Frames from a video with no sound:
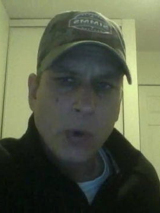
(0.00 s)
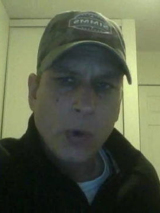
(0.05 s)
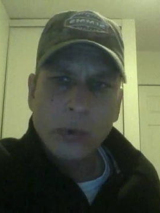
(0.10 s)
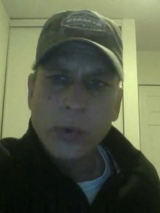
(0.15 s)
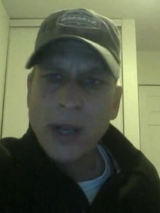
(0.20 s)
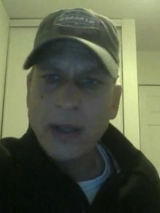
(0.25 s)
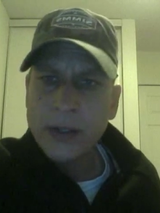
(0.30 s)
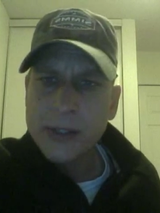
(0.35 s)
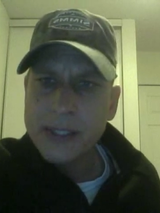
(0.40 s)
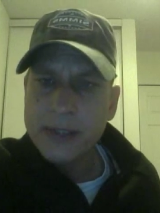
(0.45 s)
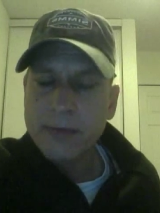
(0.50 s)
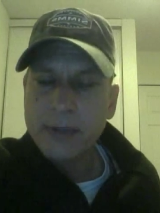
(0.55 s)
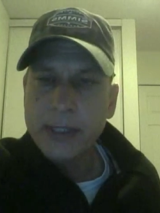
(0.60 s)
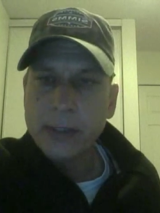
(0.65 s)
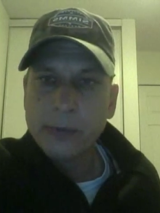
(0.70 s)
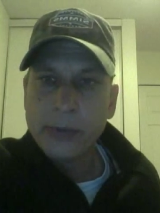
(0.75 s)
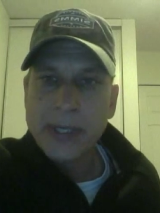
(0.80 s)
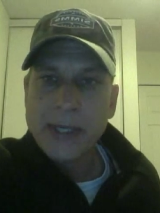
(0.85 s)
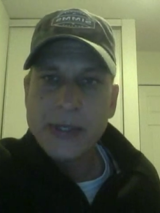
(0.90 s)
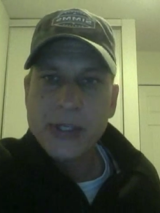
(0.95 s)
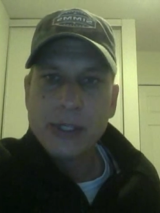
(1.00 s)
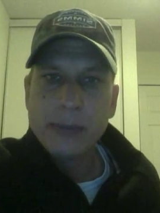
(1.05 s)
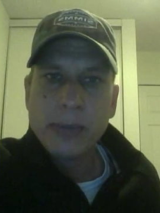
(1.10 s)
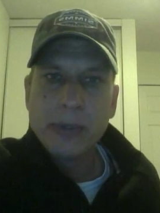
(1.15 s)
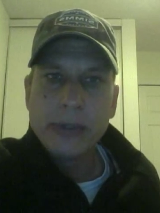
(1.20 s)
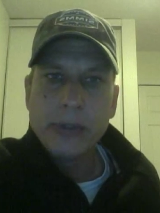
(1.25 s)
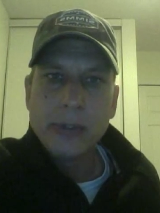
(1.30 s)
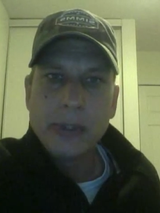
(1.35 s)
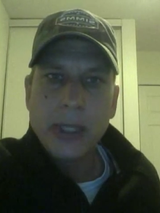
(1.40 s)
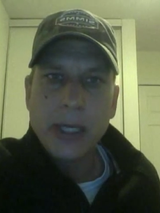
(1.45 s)
relatively
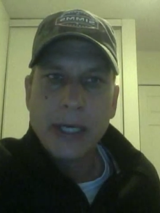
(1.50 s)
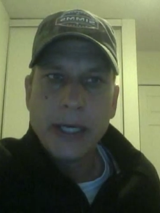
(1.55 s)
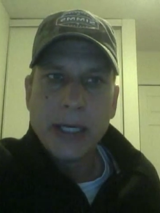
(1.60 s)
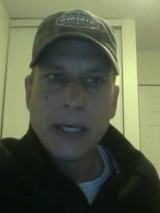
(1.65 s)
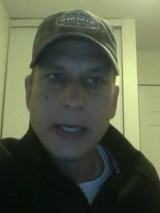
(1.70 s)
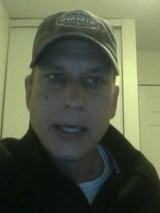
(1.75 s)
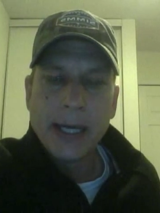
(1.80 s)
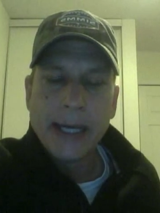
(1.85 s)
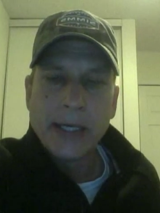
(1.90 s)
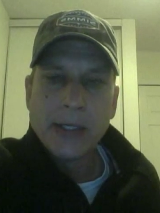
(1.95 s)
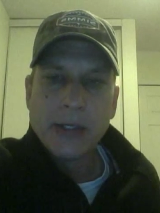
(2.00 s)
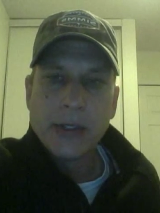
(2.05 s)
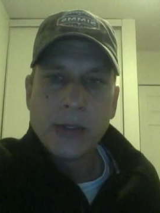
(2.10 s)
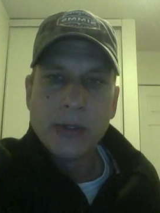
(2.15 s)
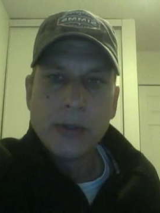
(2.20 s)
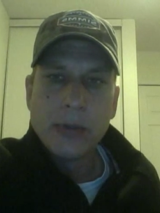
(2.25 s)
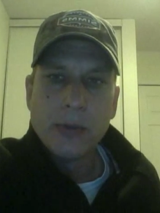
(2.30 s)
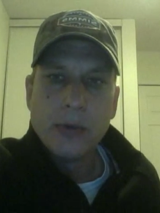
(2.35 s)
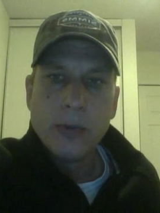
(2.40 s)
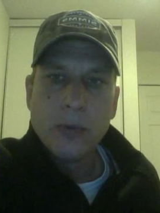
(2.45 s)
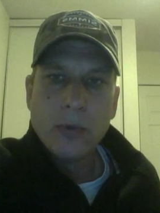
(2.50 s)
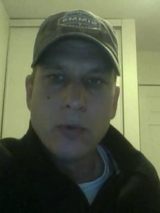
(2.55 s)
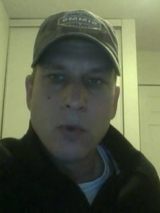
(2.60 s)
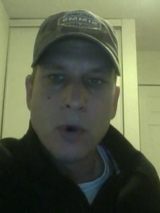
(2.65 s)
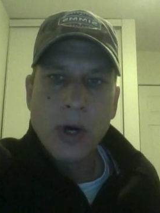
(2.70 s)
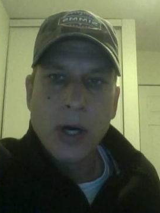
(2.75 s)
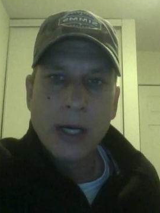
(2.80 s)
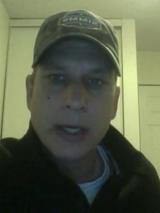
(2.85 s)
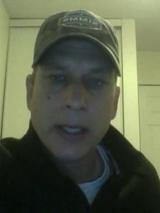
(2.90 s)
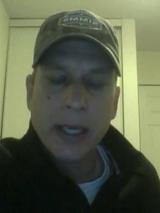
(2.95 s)
reasonable. I do
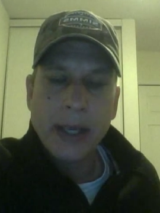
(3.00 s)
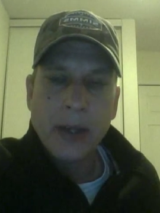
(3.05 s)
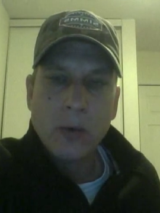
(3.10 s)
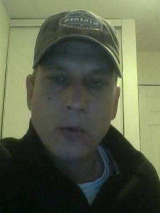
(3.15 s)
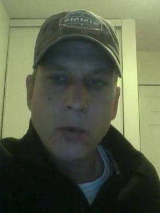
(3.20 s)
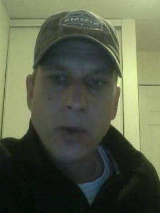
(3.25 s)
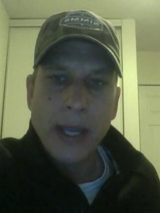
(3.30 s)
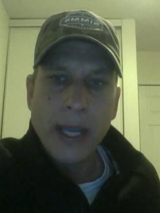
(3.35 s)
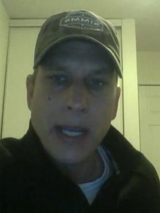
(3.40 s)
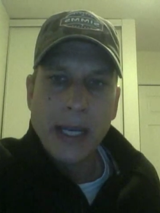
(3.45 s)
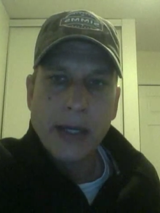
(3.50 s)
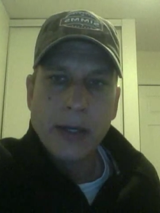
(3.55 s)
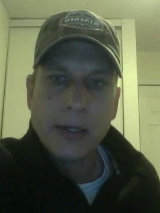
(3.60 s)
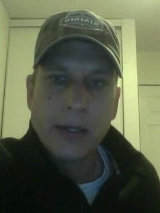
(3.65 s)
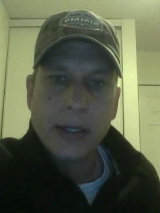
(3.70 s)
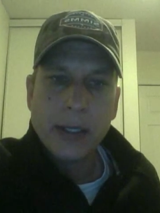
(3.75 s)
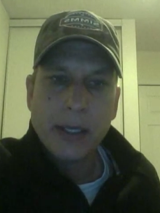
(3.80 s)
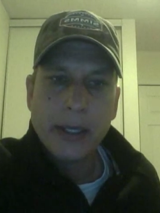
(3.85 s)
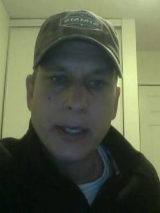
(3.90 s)
walk and wade